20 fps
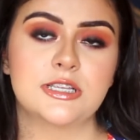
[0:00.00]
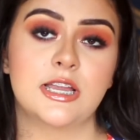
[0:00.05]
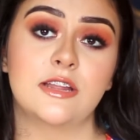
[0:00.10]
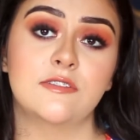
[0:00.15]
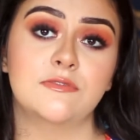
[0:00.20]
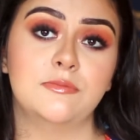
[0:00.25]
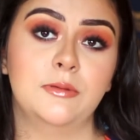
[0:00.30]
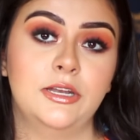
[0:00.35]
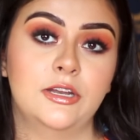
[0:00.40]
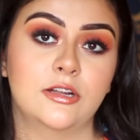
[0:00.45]
that
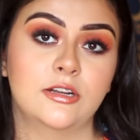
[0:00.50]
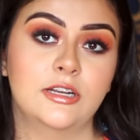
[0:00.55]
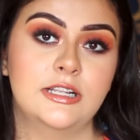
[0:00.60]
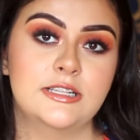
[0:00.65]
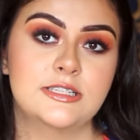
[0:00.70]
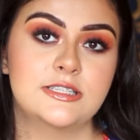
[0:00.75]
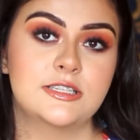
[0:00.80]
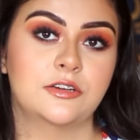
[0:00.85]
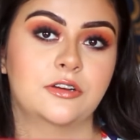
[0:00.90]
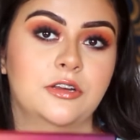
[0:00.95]
I've made on
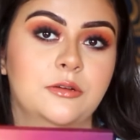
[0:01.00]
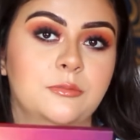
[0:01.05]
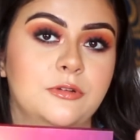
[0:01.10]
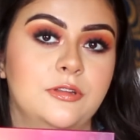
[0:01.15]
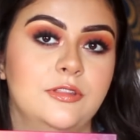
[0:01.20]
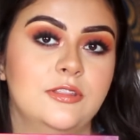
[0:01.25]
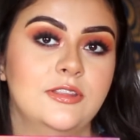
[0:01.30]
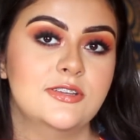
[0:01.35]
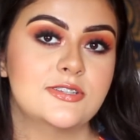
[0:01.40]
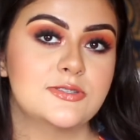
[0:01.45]
Instagram
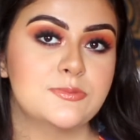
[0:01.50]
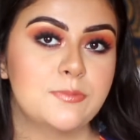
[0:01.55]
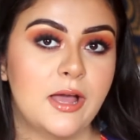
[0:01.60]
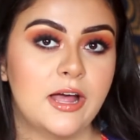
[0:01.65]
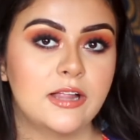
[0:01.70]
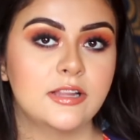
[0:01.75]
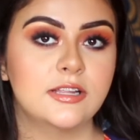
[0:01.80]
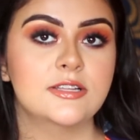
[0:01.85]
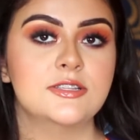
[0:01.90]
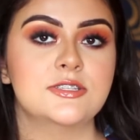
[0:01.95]
with these
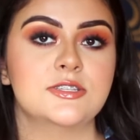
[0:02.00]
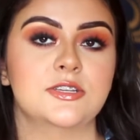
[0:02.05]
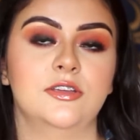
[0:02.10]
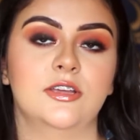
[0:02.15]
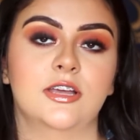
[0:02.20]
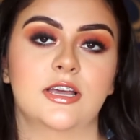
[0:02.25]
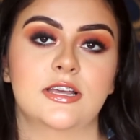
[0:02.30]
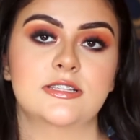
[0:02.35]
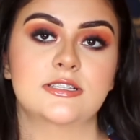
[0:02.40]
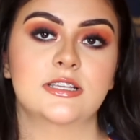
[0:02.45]
palettes so
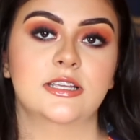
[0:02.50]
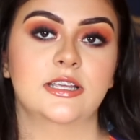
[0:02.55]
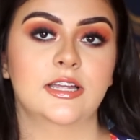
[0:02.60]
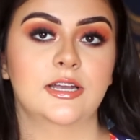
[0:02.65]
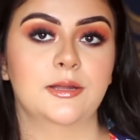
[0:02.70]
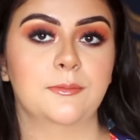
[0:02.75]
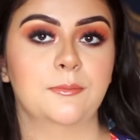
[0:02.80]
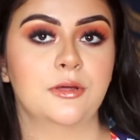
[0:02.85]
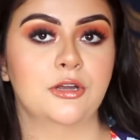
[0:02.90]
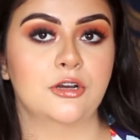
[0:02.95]
you guys can
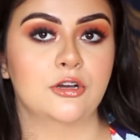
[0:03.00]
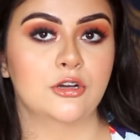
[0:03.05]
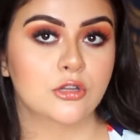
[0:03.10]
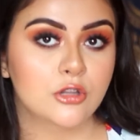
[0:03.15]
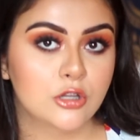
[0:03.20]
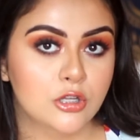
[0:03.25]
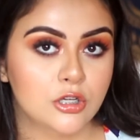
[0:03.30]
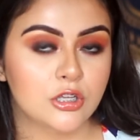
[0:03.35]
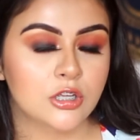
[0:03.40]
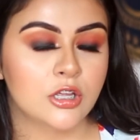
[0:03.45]
get a better
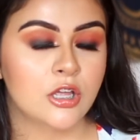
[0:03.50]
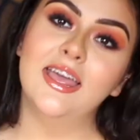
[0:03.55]
look.